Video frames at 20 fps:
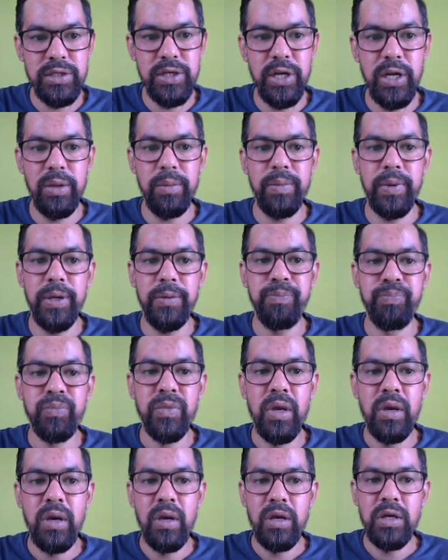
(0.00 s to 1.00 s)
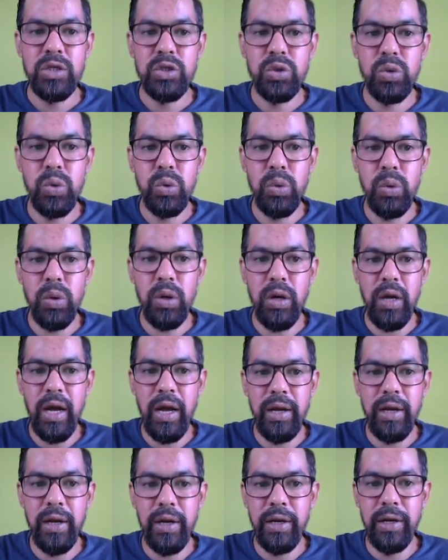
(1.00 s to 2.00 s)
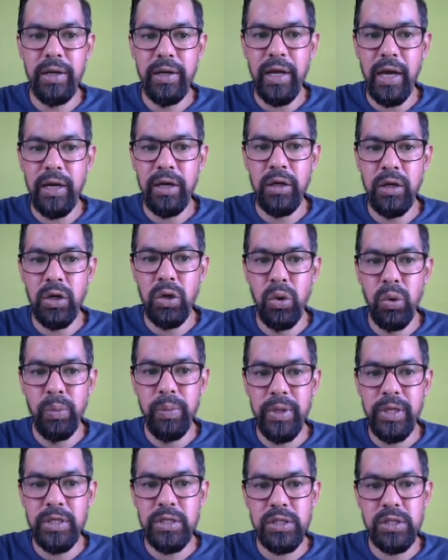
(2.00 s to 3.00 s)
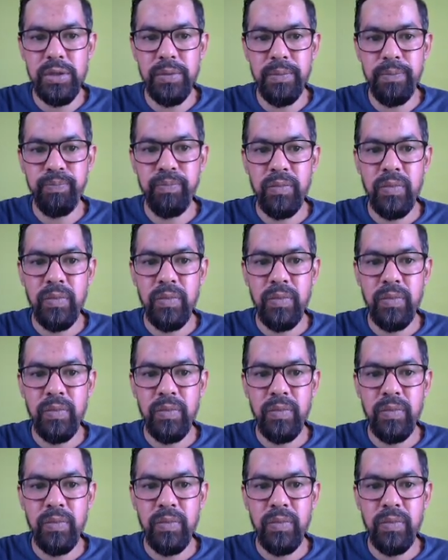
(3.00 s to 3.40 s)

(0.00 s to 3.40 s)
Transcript: GDP, so 110 crore rupees.